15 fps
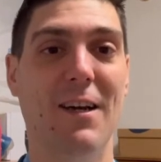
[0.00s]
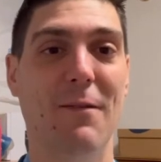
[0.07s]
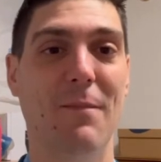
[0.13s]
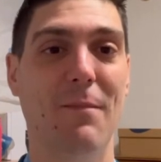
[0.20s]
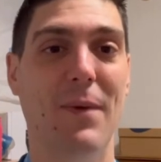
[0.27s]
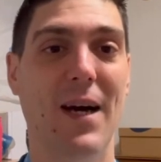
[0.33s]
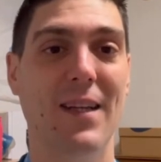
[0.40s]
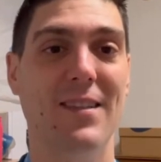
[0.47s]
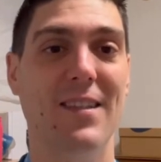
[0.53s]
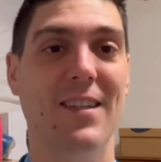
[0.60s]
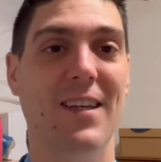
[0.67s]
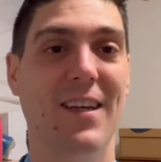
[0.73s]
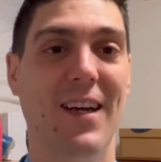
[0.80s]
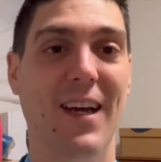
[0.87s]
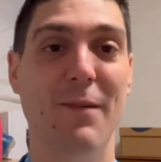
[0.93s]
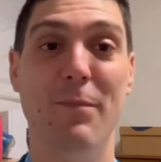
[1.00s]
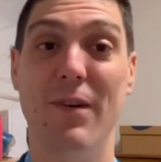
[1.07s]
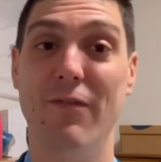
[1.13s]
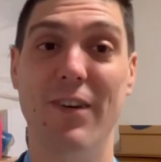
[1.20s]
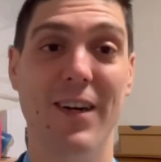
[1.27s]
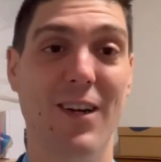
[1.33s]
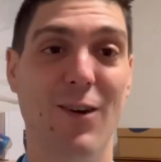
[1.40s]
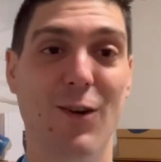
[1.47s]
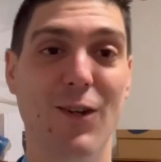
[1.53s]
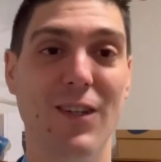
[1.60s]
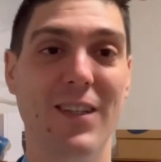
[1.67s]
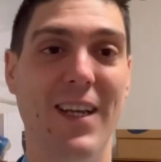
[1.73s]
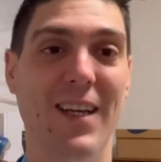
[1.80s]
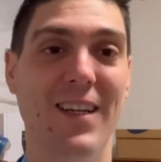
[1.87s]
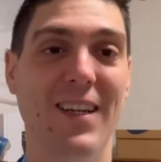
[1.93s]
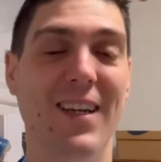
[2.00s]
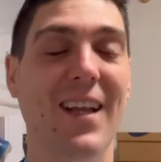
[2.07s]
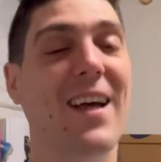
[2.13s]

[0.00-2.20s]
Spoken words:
But I prefer cold and